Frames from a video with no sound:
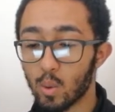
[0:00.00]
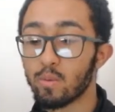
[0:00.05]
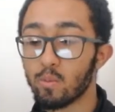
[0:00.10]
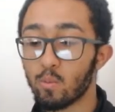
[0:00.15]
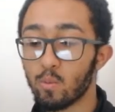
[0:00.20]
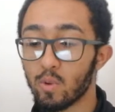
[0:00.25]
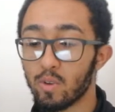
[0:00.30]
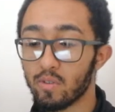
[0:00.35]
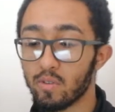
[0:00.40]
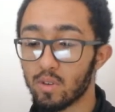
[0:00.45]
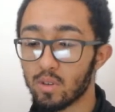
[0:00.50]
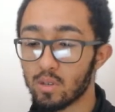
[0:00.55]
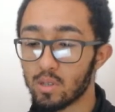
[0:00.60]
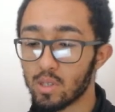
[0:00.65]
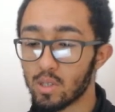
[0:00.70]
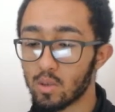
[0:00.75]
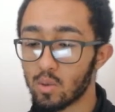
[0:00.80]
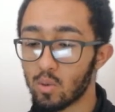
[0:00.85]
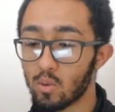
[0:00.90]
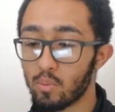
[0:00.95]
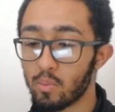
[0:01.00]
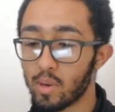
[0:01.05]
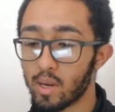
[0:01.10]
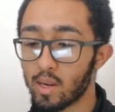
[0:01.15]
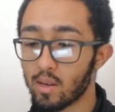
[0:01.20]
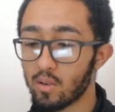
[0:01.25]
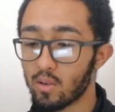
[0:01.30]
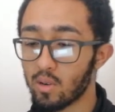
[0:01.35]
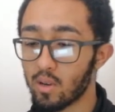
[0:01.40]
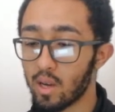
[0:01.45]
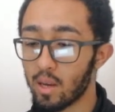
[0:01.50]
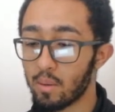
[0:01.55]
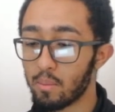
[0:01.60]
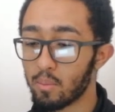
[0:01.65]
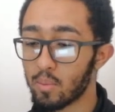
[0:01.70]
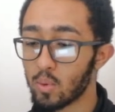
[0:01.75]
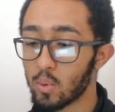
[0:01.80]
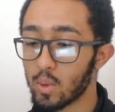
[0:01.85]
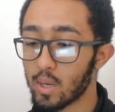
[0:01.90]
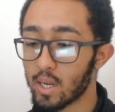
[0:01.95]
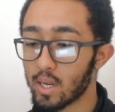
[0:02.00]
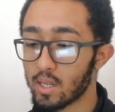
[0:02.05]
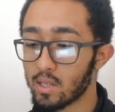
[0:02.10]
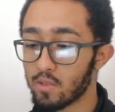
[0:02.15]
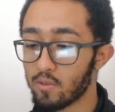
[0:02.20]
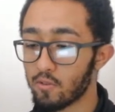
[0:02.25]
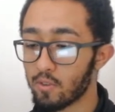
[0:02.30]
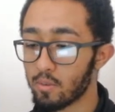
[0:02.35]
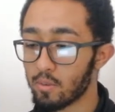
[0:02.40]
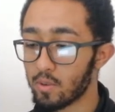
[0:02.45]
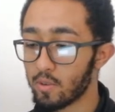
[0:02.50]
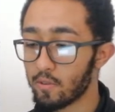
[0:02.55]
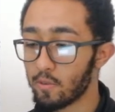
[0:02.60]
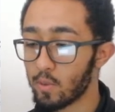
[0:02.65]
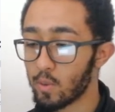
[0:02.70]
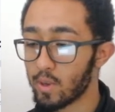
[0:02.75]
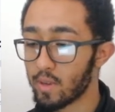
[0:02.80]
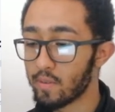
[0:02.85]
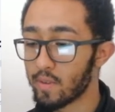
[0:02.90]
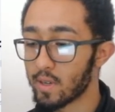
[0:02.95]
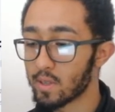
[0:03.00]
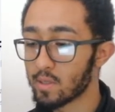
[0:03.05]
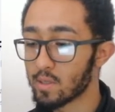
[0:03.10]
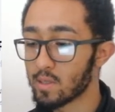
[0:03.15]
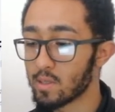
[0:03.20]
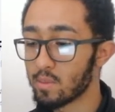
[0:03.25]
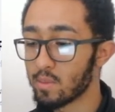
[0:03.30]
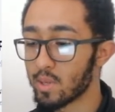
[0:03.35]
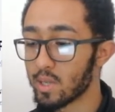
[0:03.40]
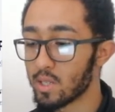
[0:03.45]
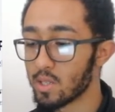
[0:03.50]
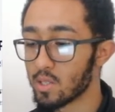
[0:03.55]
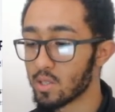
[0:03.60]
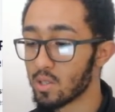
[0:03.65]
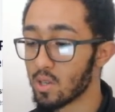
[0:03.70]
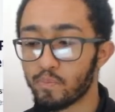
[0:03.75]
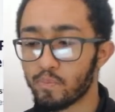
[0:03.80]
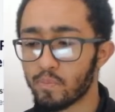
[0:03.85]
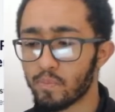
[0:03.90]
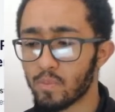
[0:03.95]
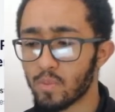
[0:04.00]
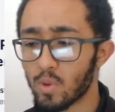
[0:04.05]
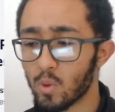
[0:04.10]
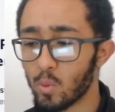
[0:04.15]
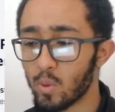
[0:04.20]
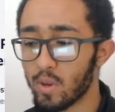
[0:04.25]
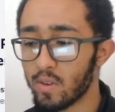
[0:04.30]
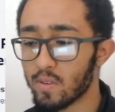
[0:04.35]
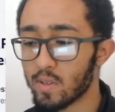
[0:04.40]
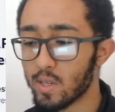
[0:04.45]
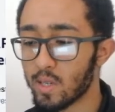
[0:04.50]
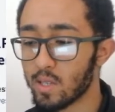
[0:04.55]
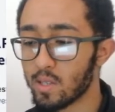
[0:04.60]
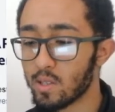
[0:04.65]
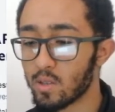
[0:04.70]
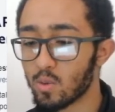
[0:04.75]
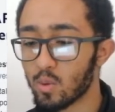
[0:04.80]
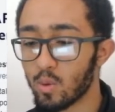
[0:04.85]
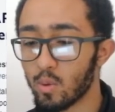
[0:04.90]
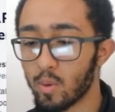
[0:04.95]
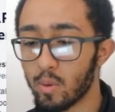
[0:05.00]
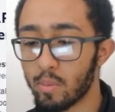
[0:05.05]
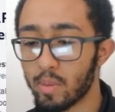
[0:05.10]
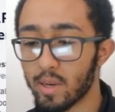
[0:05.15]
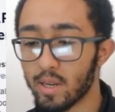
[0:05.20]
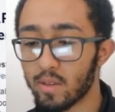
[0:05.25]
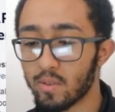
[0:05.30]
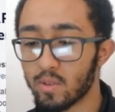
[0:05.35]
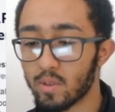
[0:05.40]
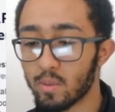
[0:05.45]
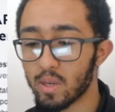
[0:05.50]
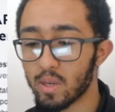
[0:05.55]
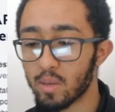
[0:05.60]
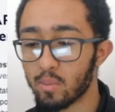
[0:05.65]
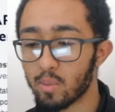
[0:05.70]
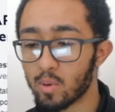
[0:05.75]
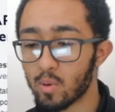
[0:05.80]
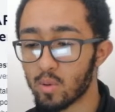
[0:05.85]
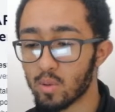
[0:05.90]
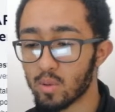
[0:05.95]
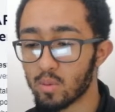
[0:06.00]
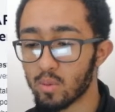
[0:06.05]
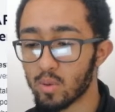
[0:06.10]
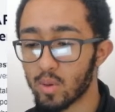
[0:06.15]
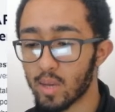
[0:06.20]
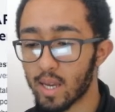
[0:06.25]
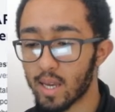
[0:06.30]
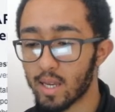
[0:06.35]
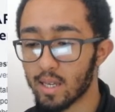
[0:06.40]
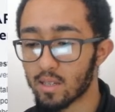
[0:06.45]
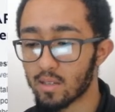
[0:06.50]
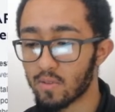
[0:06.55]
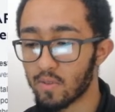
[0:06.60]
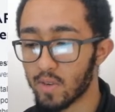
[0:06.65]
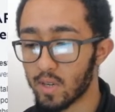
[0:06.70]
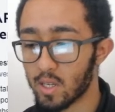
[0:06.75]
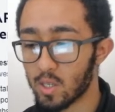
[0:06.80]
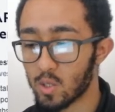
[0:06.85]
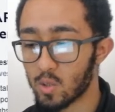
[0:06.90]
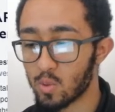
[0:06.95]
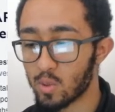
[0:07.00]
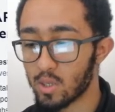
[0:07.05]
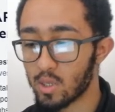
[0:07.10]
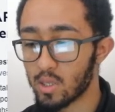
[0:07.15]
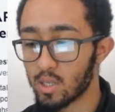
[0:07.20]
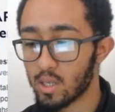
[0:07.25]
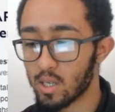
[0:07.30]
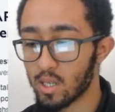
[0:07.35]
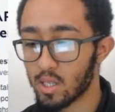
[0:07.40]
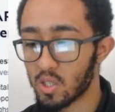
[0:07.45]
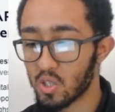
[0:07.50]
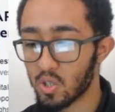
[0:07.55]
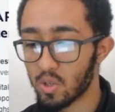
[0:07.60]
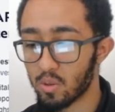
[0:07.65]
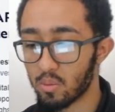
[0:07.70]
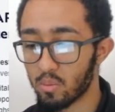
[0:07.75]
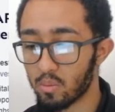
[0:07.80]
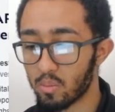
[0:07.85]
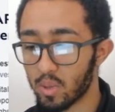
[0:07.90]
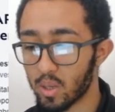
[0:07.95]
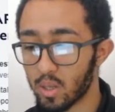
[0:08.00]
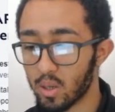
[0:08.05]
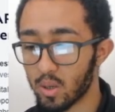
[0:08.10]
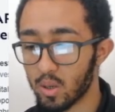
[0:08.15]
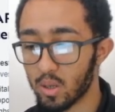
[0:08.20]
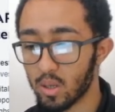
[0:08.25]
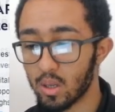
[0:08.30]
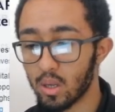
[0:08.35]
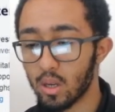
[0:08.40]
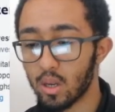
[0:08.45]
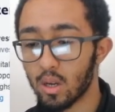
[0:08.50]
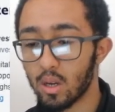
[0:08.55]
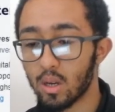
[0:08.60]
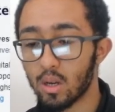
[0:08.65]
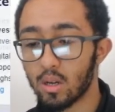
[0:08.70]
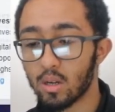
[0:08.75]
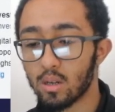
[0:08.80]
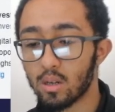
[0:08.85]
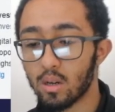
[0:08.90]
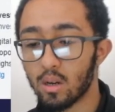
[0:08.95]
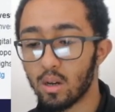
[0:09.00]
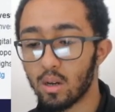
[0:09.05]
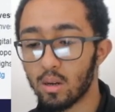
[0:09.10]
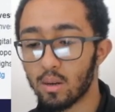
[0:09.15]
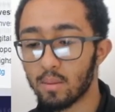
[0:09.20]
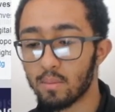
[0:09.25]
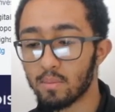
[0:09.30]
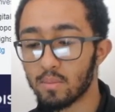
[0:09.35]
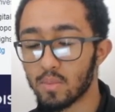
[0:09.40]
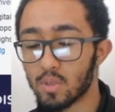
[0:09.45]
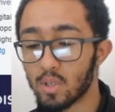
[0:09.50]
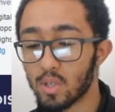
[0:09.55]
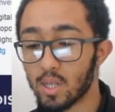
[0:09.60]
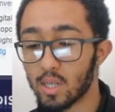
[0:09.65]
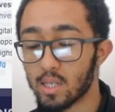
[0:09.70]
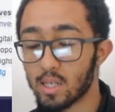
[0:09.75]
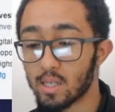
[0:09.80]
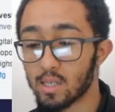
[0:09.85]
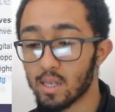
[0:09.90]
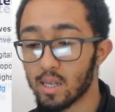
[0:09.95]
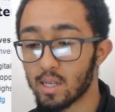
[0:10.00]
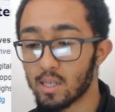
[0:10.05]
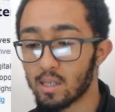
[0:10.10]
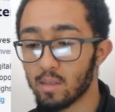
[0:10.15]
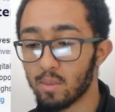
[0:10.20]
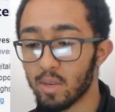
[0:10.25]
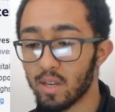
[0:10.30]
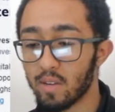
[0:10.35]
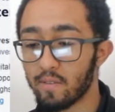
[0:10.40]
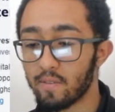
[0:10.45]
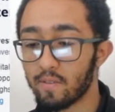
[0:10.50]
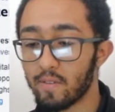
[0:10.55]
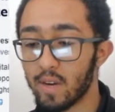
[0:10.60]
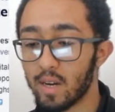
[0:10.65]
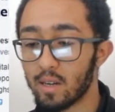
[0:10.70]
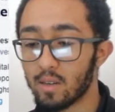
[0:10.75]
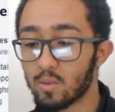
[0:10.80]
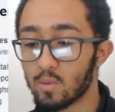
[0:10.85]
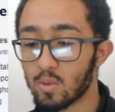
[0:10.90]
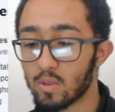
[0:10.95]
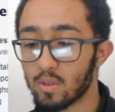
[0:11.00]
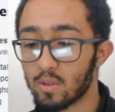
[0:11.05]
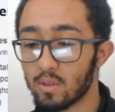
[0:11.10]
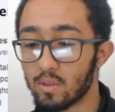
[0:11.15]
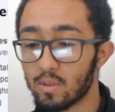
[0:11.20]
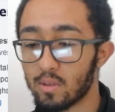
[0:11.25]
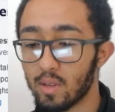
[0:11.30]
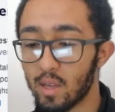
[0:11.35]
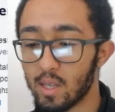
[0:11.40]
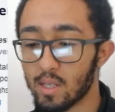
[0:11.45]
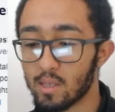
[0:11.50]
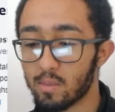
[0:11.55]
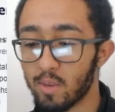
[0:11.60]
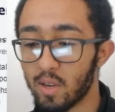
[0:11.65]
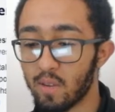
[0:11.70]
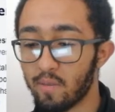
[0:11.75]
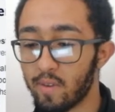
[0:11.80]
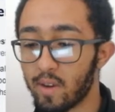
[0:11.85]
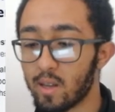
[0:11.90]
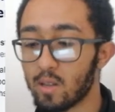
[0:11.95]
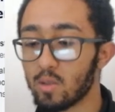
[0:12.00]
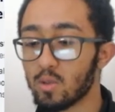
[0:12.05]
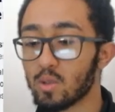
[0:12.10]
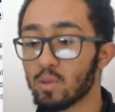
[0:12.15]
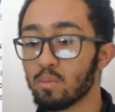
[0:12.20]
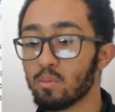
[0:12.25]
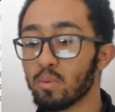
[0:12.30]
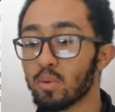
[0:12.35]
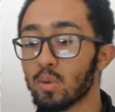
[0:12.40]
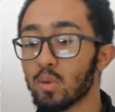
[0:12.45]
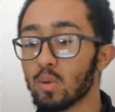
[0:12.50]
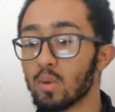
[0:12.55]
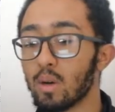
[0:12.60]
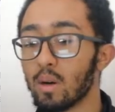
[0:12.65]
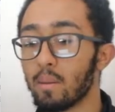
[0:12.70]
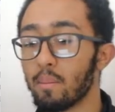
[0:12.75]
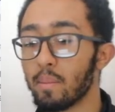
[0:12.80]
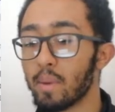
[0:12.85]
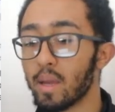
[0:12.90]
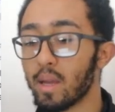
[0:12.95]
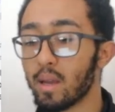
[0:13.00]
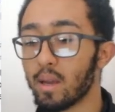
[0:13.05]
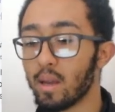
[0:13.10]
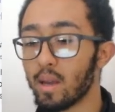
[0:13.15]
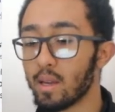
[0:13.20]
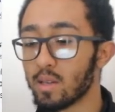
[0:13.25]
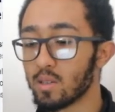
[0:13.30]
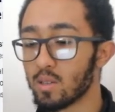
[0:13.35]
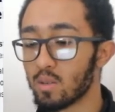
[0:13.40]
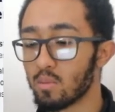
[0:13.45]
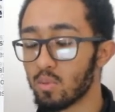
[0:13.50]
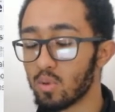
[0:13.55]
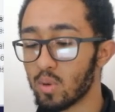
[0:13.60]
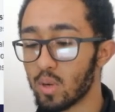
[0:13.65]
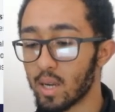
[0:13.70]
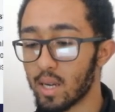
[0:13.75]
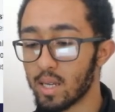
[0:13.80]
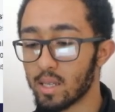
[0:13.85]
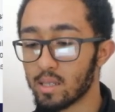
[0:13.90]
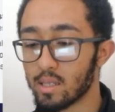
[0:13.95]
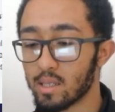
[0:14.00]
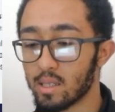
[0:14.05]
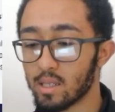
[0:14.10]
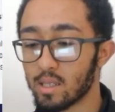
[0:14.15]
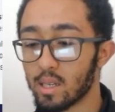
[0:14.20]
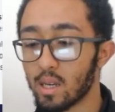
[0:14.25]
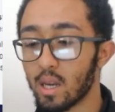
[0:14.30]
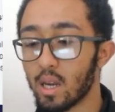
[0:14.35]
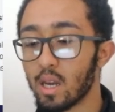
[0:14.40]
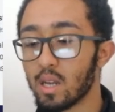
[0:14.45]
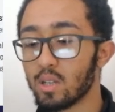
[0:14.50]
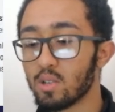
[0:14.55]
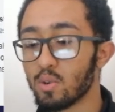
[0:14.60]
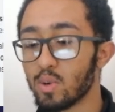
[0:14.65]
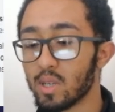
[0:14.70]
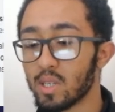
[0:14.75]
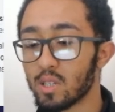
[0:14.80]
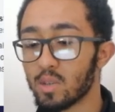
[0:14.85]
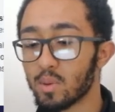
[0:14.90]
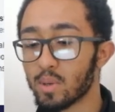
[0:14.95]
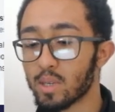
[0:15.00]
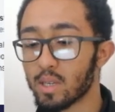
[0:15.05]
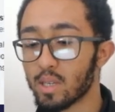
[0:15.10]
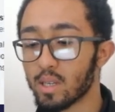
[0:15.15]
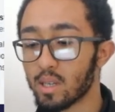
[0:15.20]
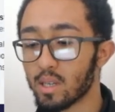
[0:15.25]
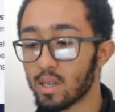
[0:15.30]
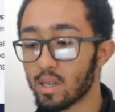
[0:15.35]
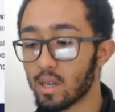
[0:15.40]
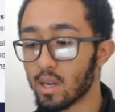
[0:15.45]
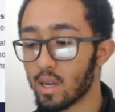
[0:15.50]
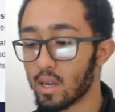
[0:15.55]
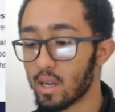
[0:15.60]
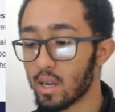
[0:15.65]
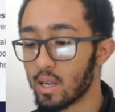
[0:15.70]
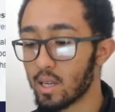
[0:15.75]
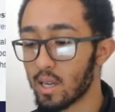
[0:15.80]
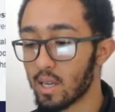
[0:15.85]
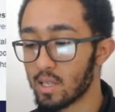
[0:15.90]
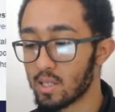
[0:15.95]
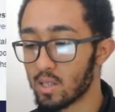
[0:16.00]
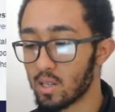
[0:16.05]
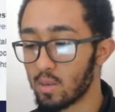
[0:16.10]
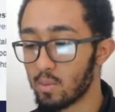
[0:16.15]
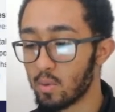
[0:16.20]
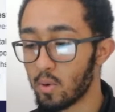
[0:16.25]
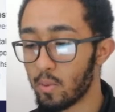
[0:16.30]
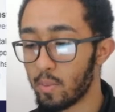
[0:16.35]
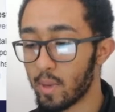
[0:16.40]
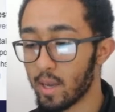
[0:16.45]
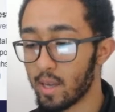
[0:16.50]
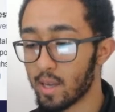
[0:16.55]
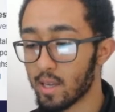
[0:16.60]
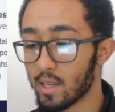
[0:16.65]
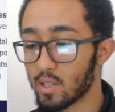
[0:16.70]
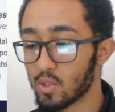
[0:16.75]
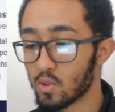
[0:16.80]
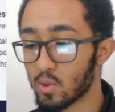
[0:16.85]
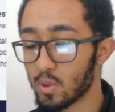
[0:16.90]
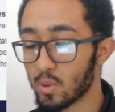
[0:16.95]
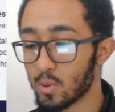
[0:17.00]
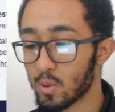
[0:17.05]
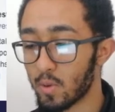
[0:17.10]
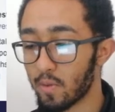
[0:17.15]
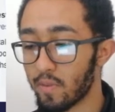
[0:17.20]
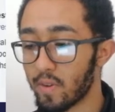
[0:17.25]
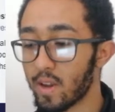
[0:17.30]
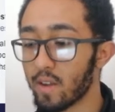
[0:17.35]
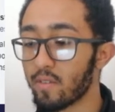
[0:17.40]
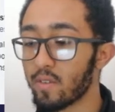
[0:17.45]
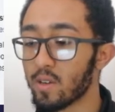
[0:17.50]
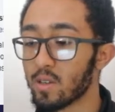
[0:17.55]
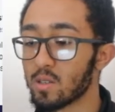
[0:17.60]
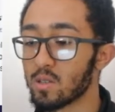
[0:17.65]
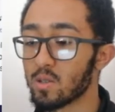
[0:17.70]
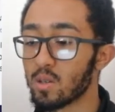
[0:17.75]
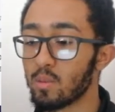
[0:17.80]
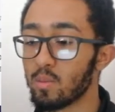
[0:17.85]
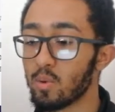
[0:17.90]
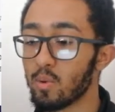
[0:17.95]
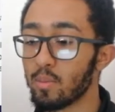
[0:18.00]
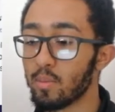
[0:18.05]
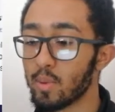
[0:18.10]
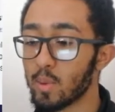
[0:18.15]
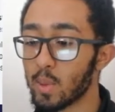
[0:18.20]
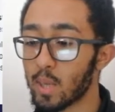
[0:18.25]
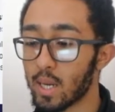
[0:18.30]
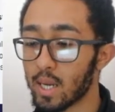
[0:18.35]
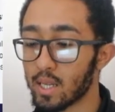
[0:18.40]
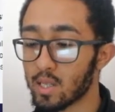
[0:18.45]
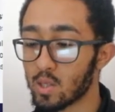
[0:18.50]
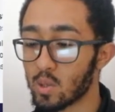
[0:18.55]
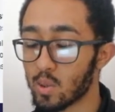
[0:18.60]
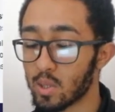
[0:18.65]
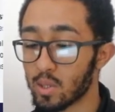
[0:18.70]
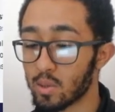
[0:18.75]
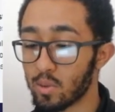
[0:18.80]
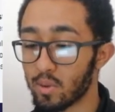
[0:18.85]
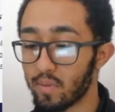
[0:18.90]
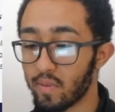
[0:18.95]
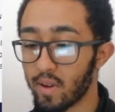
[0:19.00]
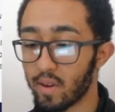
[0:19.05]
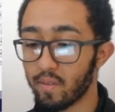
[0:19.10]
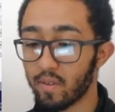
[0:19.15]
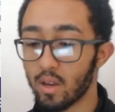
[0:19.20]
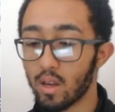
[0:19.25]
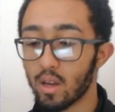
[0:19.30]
With no single bear and bull case from the 40,000 simulation, we have selected what we believe to plausible case for each one as shown below. So that says estimated values in bull and bear example cases 2020, example bear case 2025, example bull case 2025.